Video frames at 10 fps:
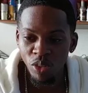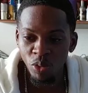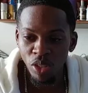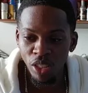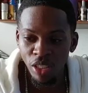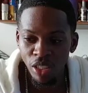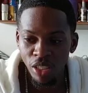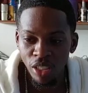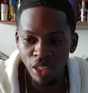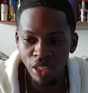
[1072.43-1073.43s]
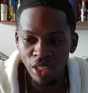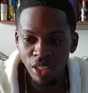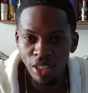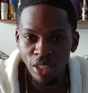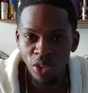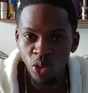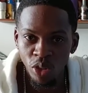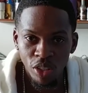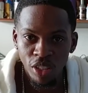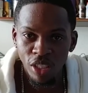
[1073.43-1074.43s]
We
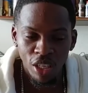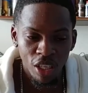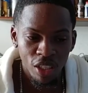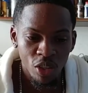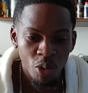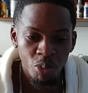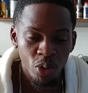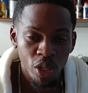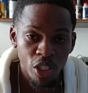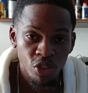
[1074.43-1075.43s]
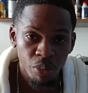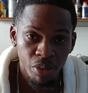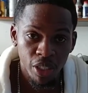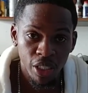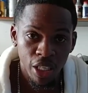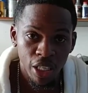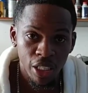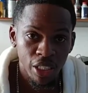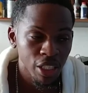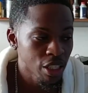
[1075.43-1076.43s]
took all the components from that
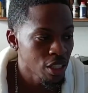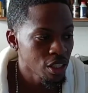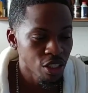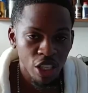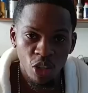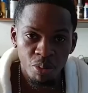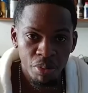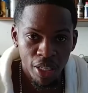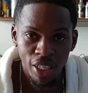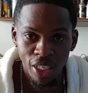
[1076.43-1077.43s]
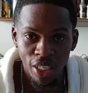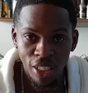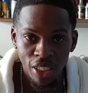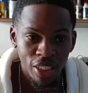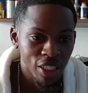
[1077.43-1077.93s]
car, jack up my car,